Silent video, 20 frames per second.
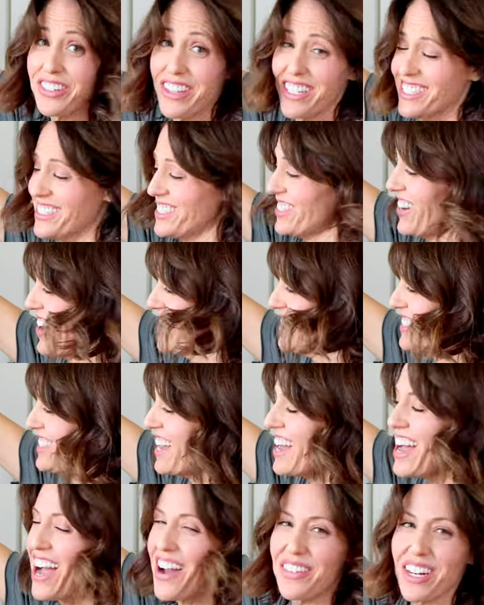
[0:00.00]
for the sauce.
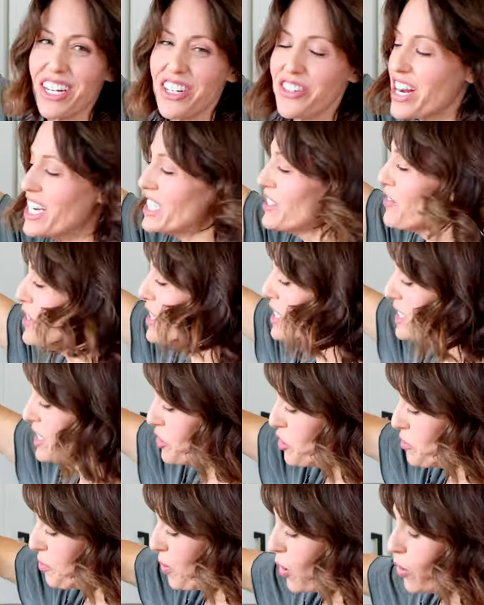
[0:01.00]
I'm gonna transfer this
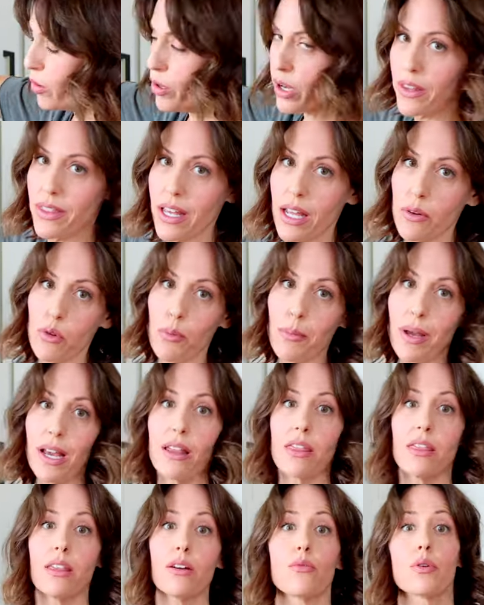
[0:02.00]
to a bowl and then we'll
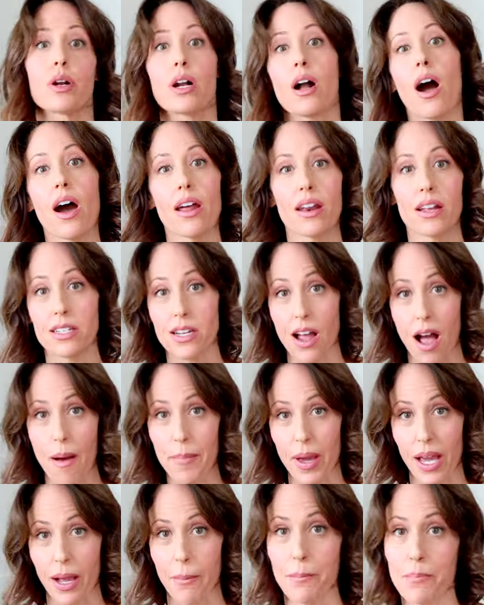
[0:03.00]
make the ricotta
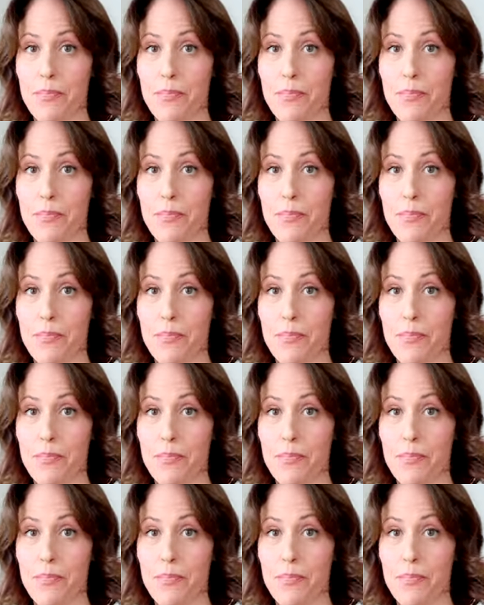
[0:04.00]
topping.